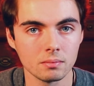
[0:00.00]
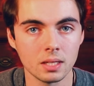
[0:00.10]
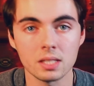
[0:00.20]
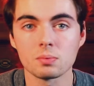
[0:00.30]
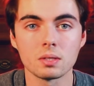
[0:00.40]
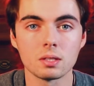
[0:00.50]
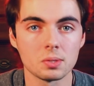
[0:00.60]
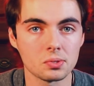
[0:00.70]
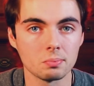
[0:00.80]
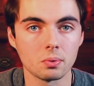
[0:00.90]
that's one of the
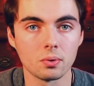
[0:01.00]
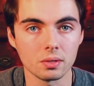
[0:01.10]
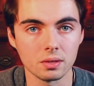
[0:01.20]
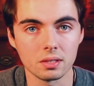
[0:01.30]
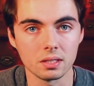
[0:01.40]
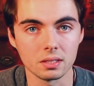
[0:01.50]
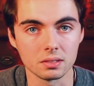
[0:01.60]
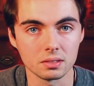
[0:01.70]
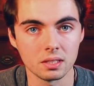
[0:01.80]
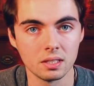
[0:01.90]
most important
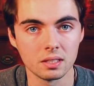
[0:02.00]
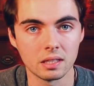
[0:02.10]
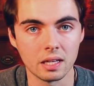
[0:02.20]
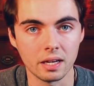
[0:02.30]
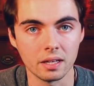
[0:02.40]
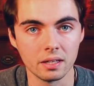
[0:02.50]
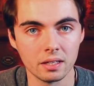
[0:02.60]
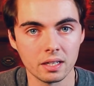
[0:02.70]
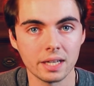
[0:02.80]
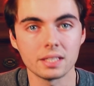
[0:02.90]
things that
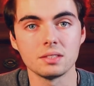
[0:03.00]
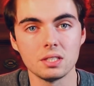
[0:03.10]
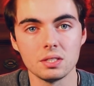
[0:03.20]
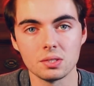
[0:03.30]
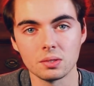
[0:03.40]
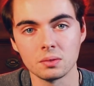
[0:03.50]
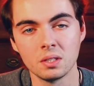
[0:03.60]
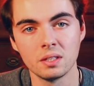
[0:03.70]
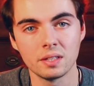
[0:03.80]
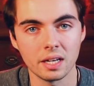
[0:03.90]
I can teach you
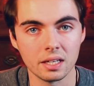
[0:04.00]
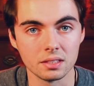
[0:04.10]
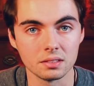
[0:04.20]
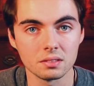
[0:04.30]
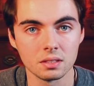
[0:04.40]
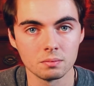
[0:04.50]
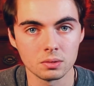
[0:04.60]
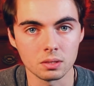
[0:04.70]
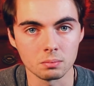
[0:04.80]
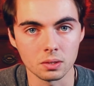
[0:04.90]
as
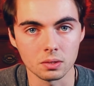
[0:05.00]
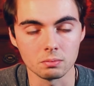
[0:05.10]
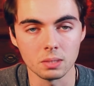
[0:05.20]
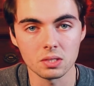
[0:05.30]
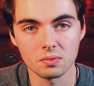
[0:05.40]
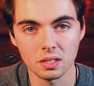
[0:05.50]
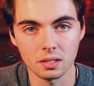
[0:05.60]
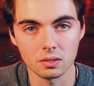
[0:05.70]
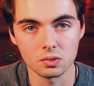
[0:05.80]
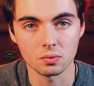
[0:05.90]
someone who makes
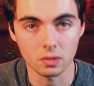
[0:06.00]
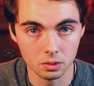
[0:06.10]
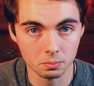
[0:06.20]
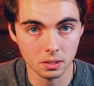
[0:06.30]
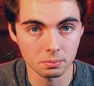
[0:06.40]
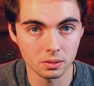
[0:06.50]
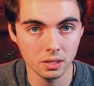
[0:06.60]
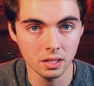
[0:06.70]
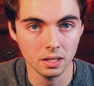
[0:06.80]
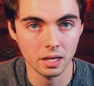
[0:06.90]
videos for other
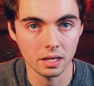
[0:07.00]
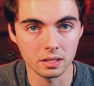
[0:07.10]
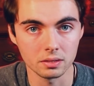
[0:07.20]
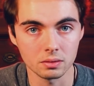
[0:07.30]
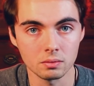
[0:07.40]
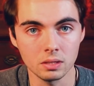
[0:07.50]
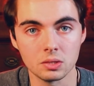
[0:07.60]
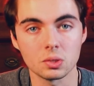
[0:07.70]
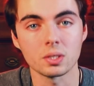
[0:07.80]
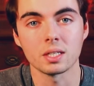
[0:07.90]
people and
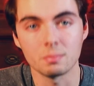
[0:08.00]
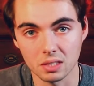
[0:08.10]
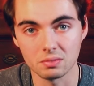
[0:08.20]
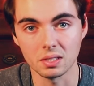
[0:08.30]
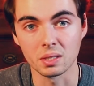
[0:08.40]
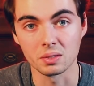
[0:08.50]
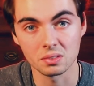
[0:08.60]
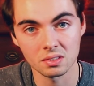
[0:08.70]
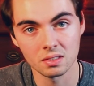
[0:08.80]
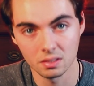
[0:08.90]
is trying to make
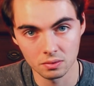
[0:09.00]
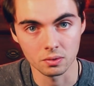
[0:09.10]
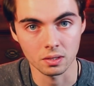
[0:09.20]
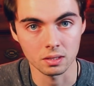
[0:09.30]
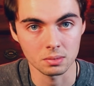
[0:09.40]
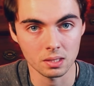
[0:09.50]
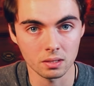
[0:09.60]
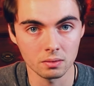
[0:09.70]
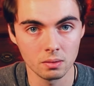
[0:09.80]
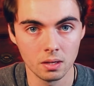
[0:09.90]
videos for
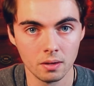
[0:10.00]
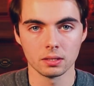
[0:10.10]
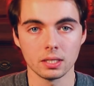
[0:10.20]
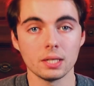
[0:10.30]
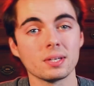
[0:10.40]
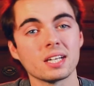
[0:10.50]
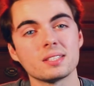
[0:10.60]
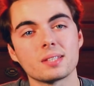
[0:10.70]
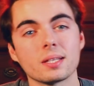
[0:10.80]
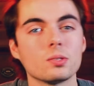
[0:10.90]
himself. Anyway,
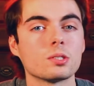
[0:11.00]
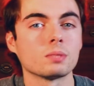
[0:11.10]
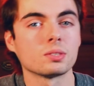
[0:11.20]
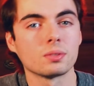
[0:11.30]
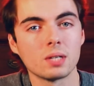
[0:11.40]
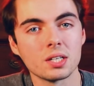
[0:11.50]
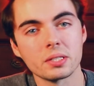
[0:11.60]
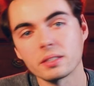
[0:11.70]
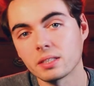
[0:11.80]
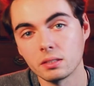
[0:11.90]
guys, thank you so much for
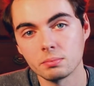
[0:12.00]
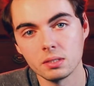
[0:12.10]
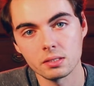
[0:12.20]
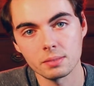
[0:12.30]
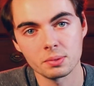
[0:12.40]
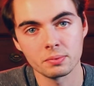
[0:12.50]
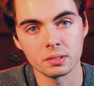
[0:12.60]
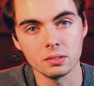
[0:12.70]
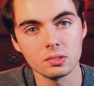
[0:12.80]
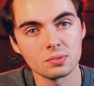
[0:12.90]
watching. I hope these tips
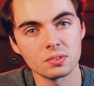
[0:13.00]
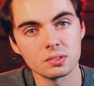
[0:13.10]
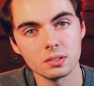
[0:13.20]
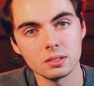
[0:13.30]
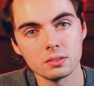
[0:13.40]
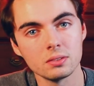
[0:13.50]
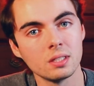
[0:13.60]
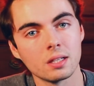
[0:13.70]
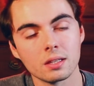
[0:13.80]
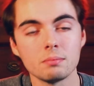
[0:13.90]
were useful to
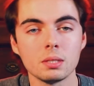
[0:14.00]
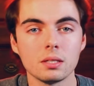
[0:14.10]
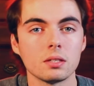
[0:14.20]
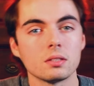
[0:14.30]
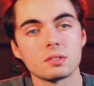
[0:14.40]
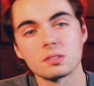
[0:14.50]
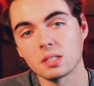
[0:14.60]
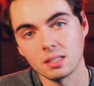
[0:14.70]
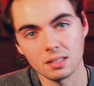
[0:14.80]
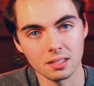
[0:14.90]
you. Let me know if there's
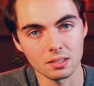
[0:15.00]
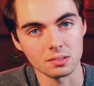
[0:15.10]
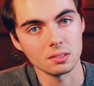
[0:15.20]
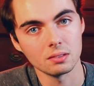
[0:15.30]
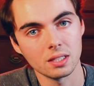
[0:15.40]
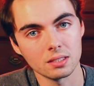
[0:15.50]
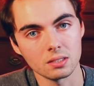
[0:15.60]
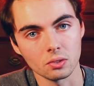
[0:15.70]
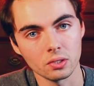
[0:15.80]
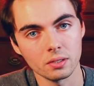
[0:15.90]
anything else you'd like
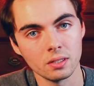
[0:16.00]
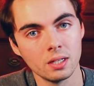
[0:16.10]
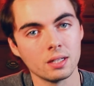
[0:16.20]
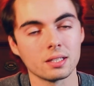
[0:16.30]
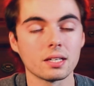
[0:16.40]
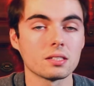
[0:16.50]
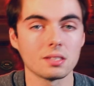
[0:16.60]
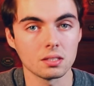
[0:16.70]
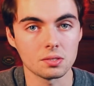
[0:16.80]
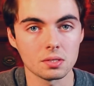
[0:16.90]
to learn. Like I
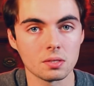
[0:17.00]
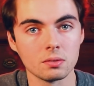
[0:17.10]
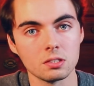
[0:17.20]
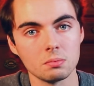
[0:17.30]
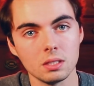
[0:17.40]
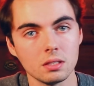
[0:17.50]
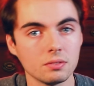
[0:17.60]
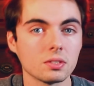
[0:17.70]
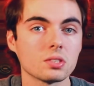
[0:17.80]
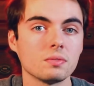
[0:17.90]
said, this is going to be the
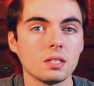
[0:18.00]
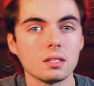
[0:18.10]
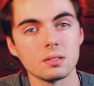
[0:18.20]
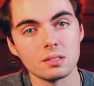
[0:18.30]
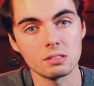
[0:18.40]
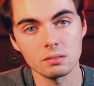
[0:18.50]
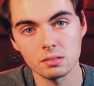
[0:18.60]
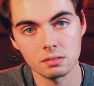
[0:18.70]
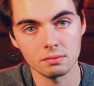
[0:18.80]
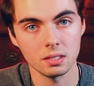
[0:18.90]
first video in a
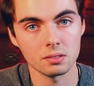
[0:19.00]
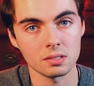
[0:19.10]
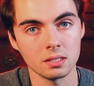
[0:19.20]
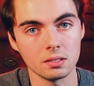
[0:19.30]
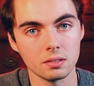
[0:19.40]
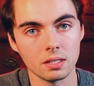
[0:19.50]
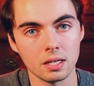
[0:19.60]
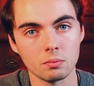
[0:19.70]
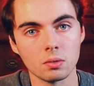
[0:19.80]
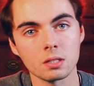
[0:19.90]
series of videos I do
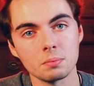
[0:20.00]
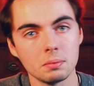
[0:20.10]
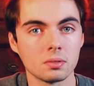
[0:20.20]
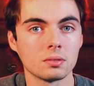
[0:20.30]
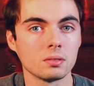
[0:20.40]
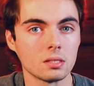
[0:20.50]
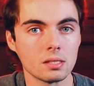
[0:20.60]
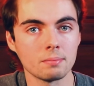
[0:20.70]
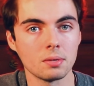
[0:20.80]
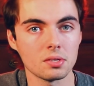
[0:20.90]
that walk people through the
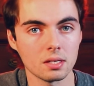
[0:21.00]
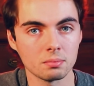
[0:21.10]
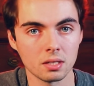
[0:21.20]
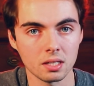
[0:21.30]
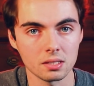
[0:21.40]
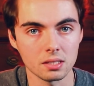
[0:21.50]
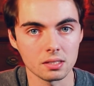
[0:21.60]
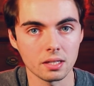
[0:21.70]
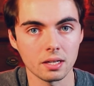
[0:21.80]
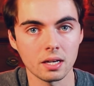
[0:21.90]
step-by-step
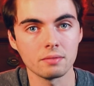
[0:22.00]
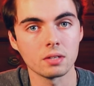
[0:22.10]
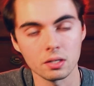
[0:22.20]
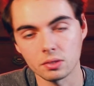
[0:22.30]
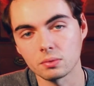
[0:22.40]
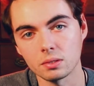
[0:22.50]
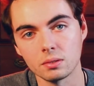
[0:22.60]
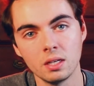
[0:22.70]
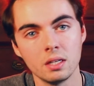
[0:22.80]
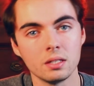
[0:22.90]
process that I've gone
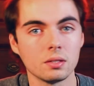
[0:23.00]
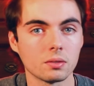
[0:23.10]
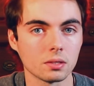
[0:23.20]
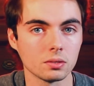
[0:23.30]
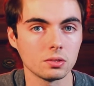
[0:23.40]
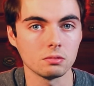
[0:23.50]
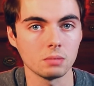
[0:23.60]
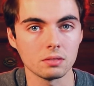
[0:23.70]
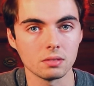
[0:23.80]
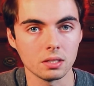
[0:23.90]
through in order to
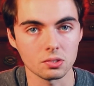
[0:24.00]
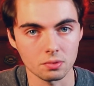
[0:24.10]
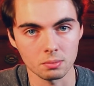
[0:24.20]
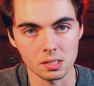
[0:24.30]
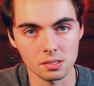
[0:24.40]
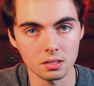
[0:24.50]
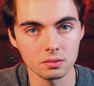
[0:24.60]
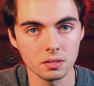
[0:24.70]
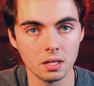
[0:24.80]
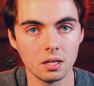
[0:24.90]
make videos for
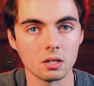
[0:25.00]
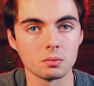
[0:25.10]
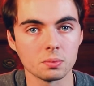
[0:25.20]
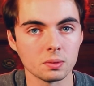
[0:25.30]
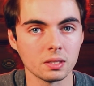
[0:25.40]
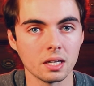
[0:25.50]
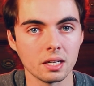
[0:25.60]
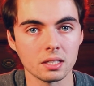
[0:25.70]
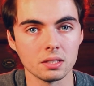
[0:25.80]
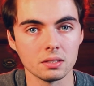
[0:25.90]
myself. Hopefully
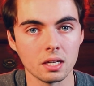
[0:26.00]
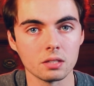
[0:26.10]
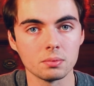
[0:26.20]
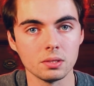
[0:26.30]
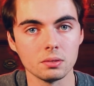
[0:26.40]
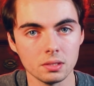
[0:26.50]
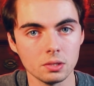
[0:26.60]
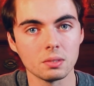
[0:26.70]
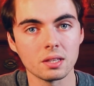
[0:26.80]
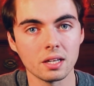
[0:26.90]
I can help
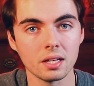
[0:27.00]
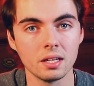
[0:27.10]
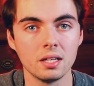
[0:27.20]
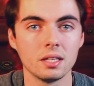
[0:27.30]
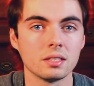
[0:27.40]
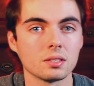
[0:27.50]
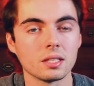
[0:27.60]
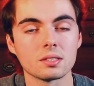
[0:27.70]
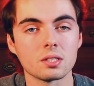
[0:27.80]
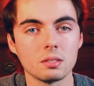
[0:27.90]
you with that. So
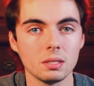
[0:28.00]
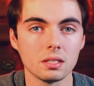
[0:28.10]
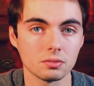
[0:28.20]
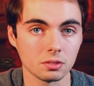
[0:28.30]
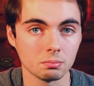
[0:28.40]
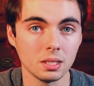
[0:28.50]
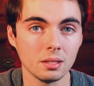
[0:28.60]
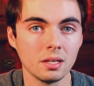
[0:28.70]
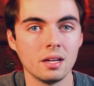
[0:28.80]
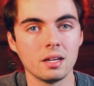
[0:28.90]
that's gonna be it for
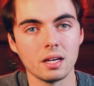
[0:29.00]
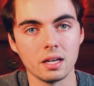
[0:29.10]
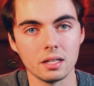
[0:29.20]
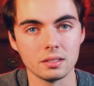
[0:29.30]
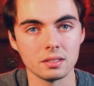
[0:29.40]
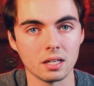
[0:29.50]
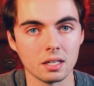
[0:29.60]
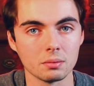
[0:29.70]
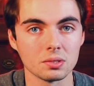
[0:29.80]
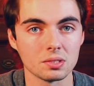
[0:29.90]
me, and
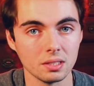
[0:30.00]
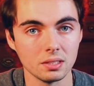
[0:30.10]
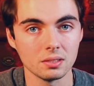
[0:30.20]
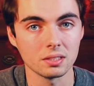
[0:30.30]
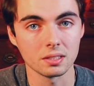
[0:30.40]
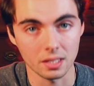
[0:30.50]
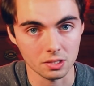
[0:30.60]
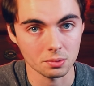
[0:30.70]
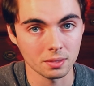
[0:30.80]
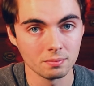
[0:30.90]
I will see you on the
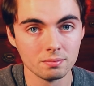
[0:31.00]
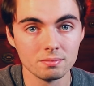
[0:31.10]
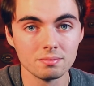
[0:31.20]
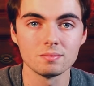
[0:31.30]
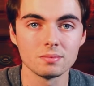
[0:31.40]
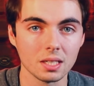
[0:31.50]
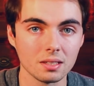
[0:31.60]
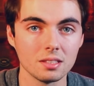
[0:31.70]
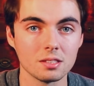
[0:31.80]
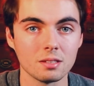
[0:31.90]
next one.
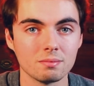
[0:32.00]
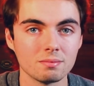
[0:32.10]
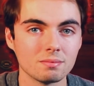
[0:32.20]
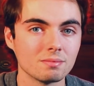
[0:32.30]
Take it easy.